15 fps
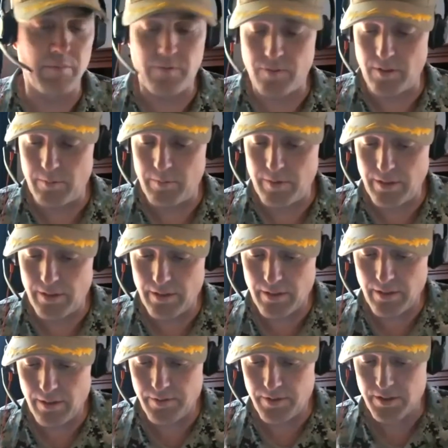from the
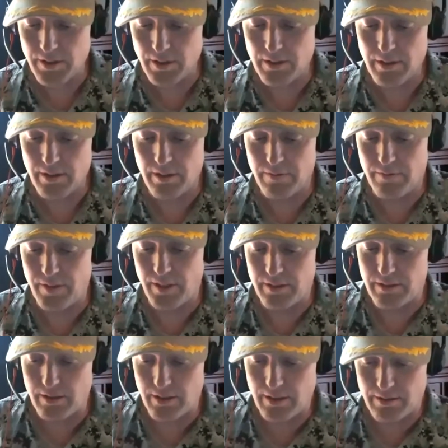Office of Secretary of
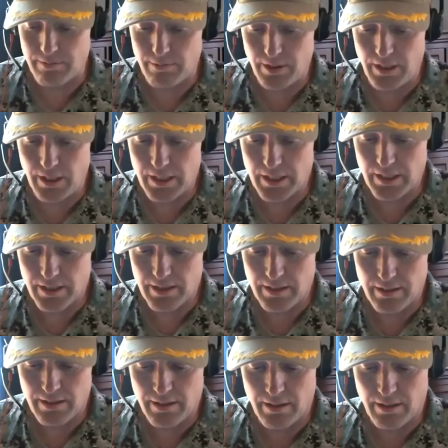Defense last week,
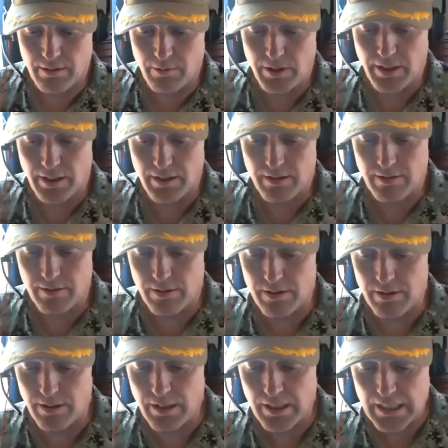at the end of the week on
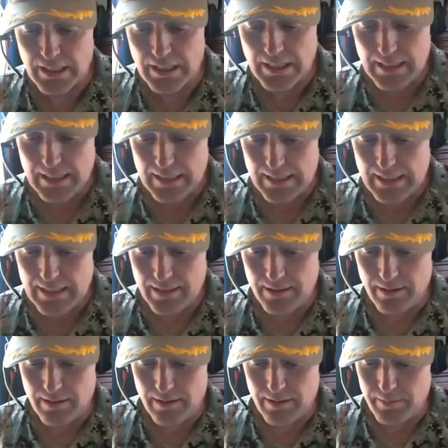Thursday. And
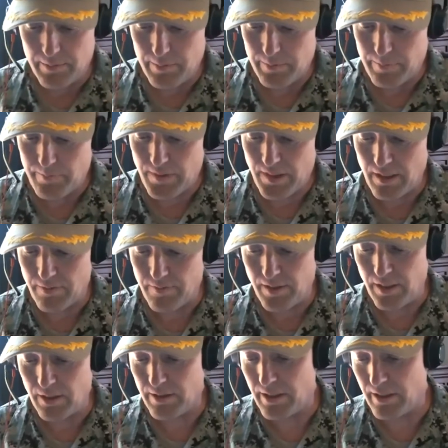they
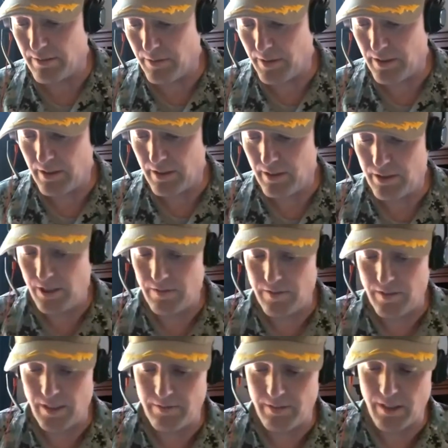followed on with the Chief
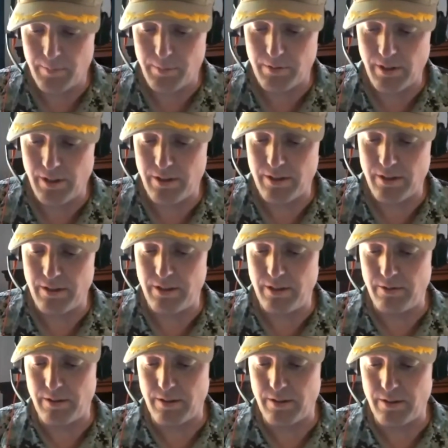of Naval Operations,
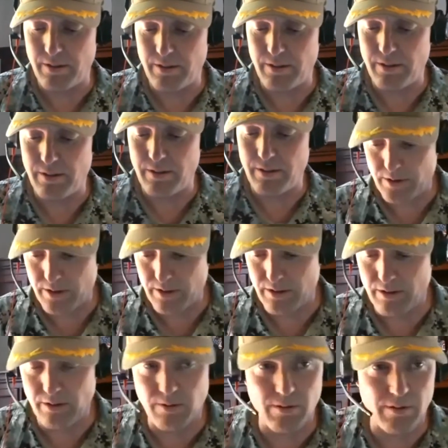U.S. Naval
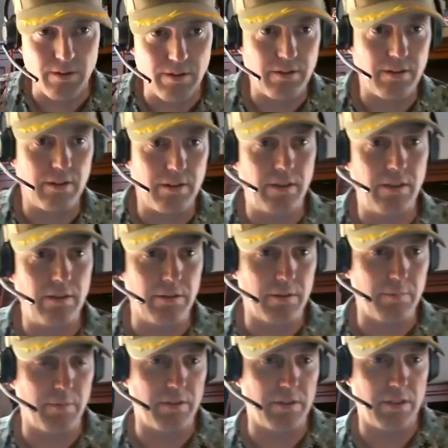Forces North,
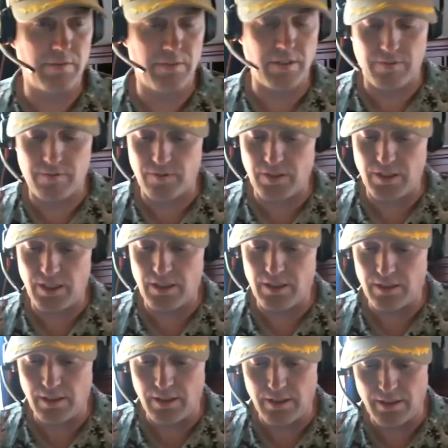U.S. Pacific Fleet,
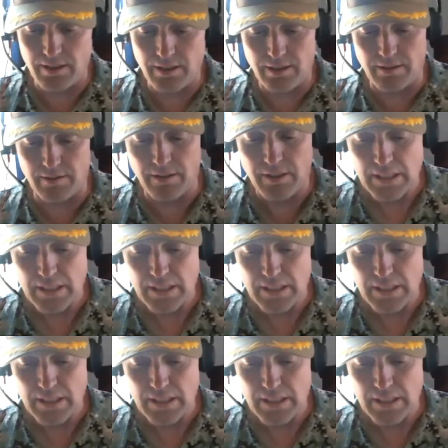and on down.